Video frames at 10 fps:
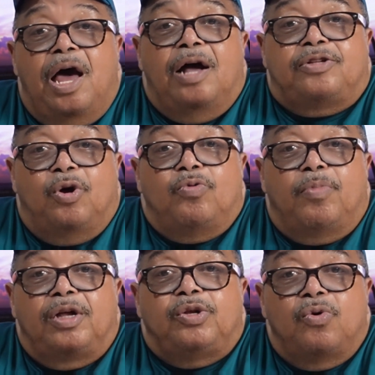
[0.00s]
knocked
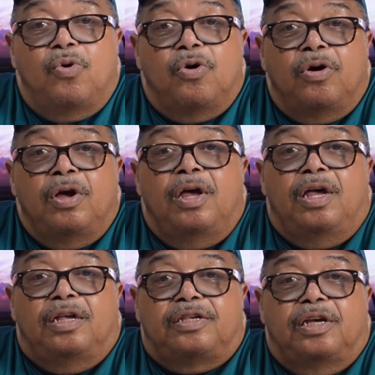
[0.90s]
on my door
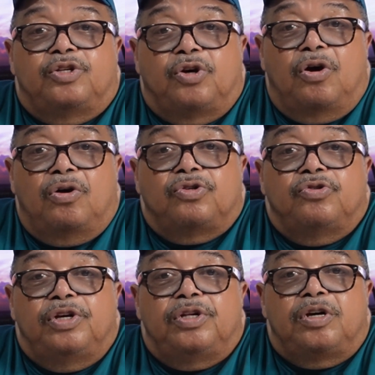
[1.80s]
and said, Charles,
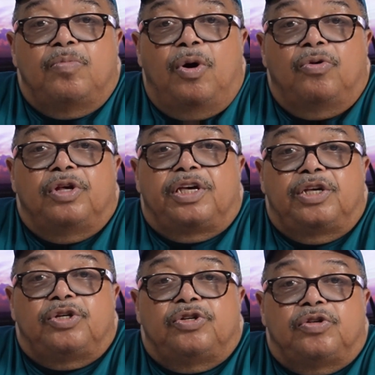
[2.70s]
you need to come on. The
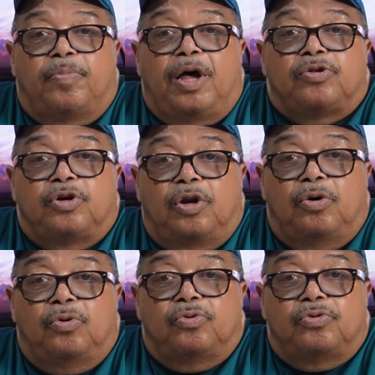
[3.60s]
kitchen is about to
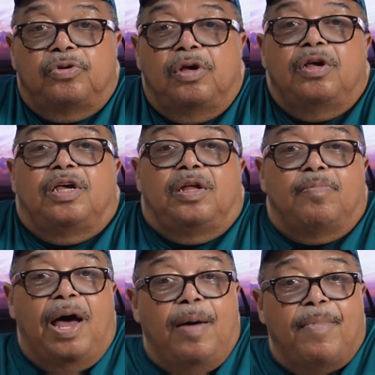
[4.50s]
close. In
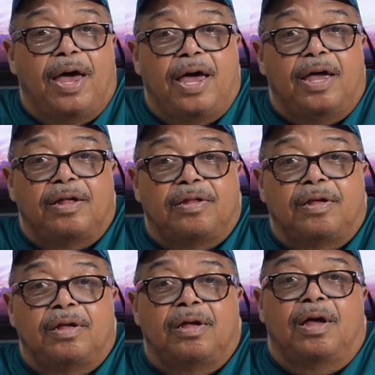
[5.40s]
my mind,
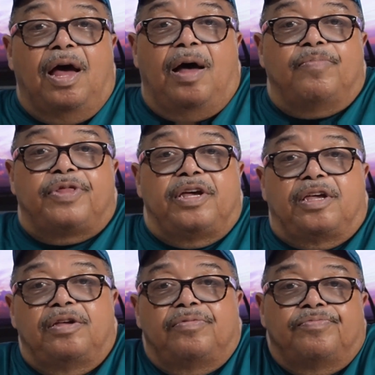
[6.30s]
I'm
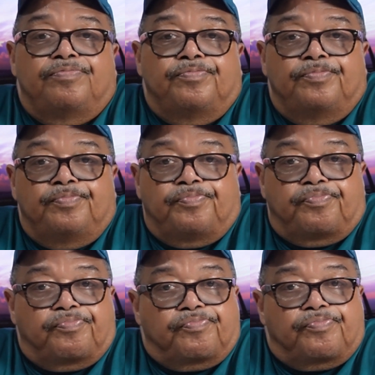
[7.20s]
thinking,
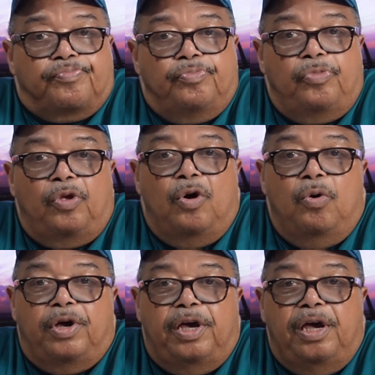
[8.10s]

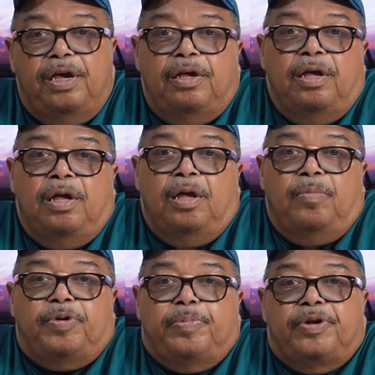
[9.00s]
okay,
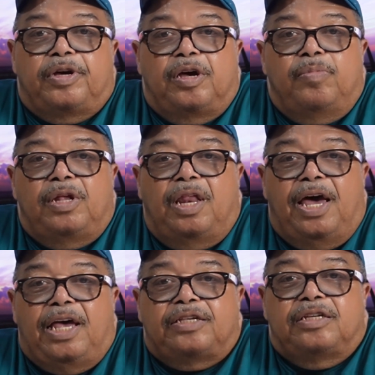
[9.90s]
People that come in
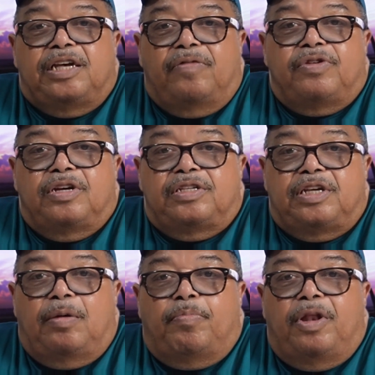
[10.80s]
last just have to
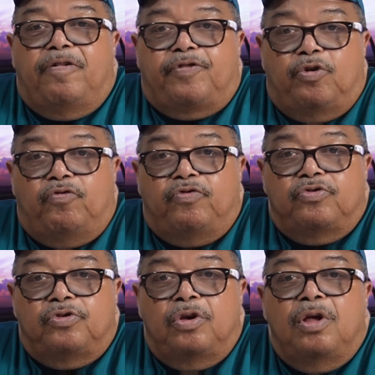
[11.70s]
accept
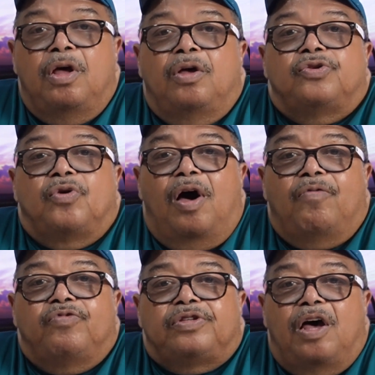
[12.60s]
leftovers. So
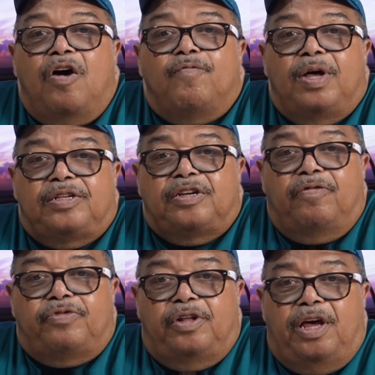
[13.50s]
I resolve
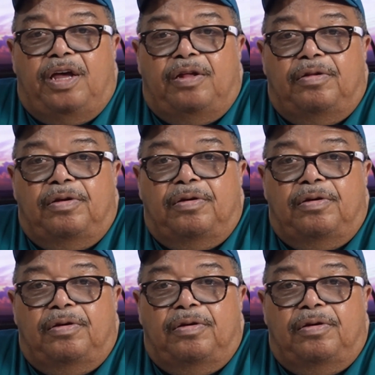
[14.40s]
myself to that.